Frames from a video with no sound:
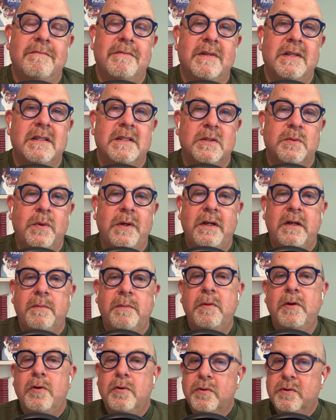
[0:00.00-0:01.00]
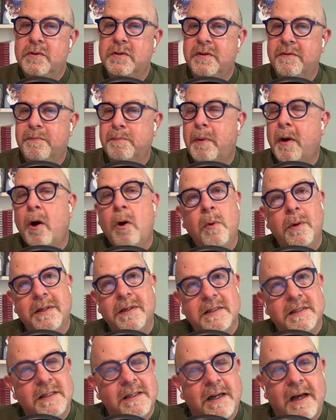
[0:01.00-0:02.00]
the sweet muse of
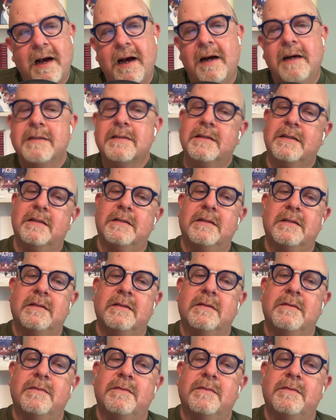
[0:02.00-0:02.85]
poets and artists.